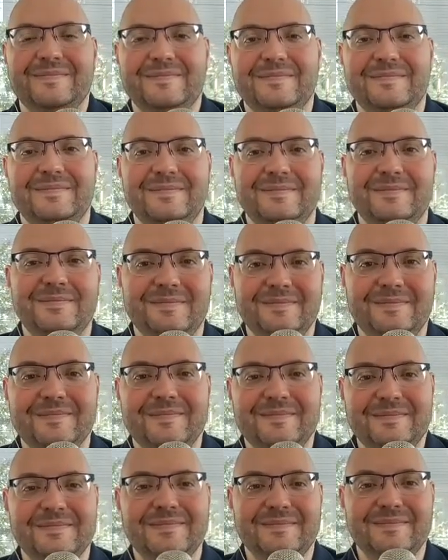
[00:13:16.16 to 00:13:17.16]

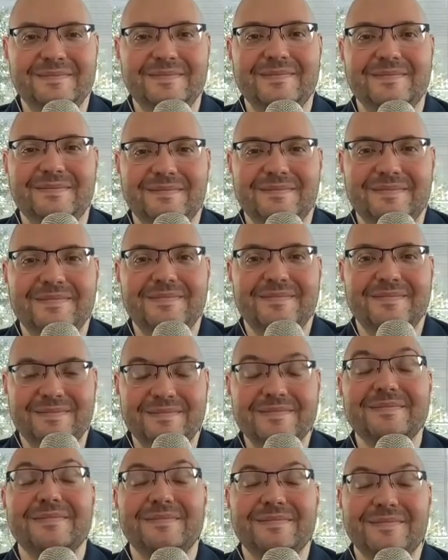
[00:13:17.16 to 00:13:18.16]

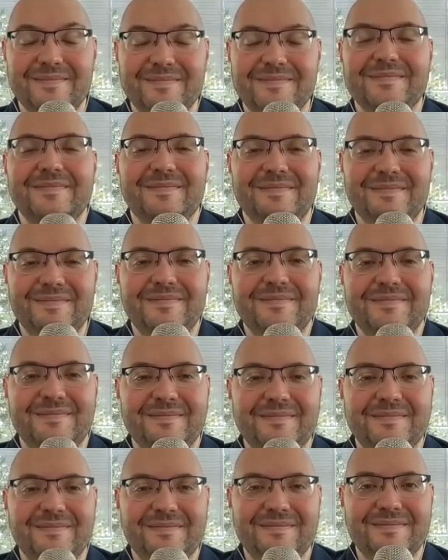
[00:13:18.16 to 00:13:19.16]

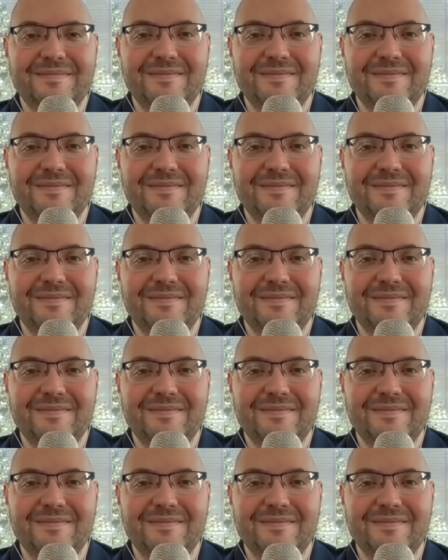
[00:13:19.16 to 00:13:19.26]
(not speaking)